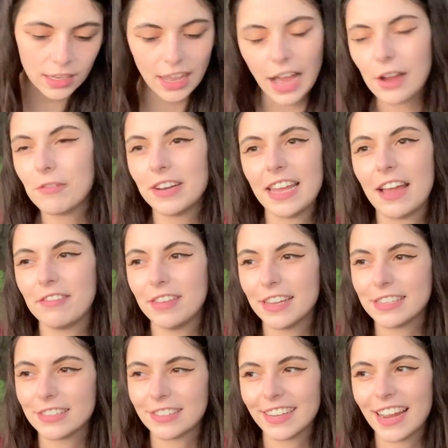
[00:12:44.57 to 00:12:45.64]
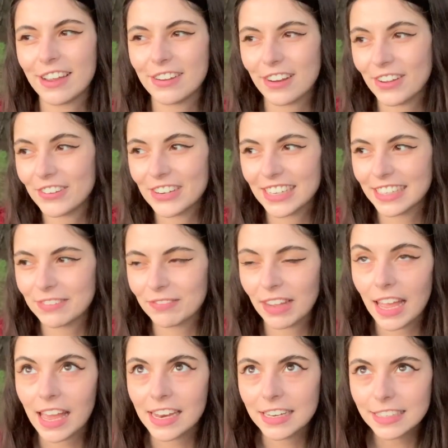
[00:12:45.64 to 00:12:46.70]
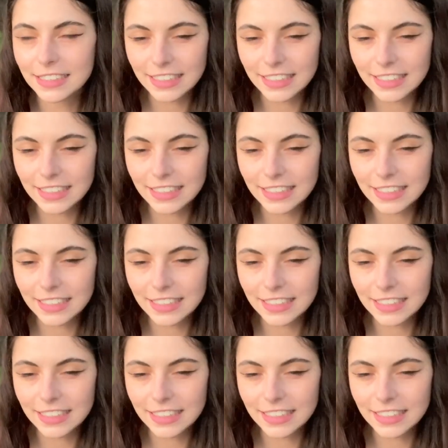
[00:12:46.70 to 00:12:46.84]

I already have the answer. I heard it in my head.